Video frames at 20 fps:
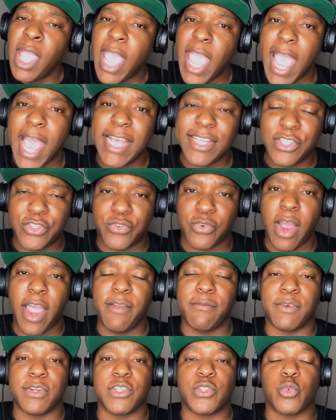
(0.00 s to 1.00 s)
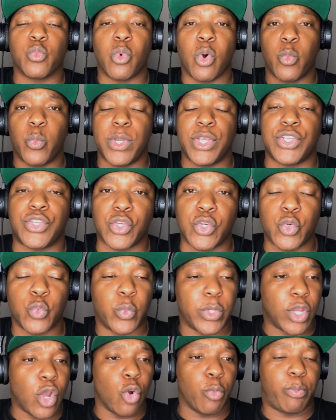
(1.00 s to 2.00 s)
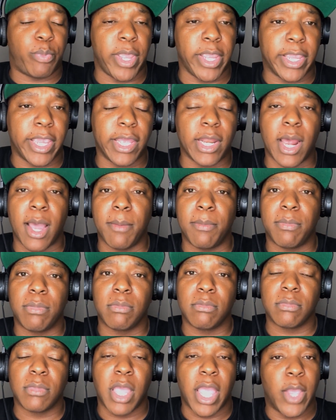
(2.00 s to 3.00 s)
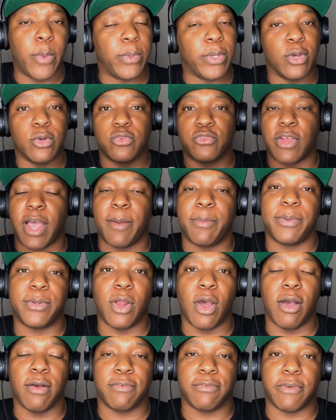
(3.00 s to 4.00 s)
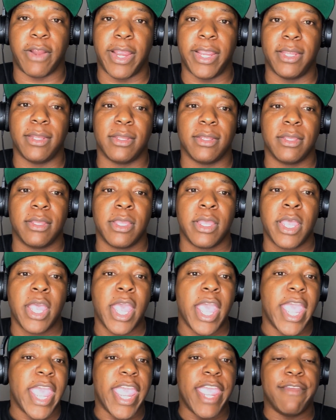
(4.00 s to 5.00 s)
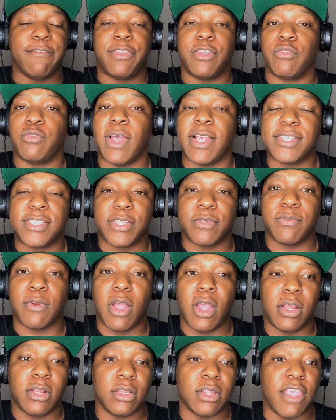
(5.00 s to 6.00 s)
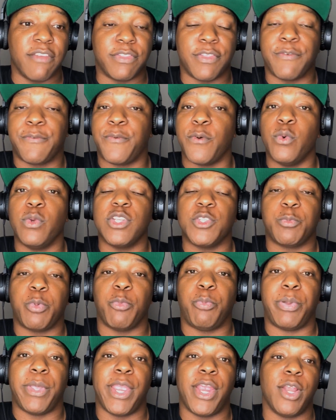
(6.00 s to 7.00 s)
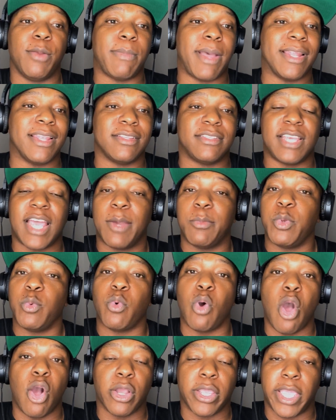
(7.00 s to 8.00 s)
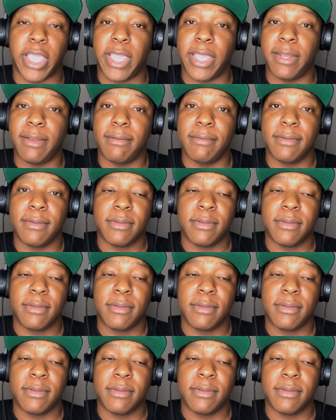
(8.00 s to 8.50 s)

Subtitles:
As drivers, what we do, we go pick it up and we go drop it off, right? If the food is prepared by the time we walk in,